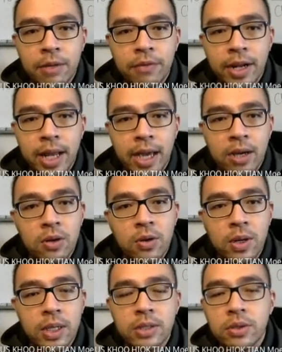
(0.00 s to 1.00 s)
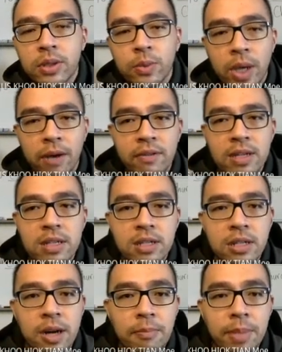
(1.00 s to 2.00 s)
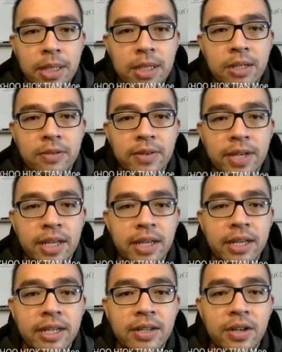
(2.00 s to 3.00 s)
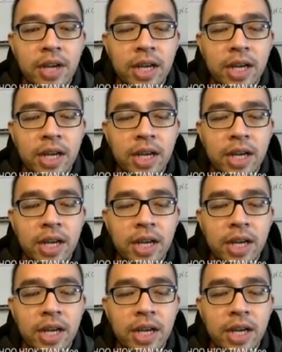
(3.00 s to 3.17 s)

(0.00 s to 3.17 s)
of an echo. So we have this trumpeter over here, okay,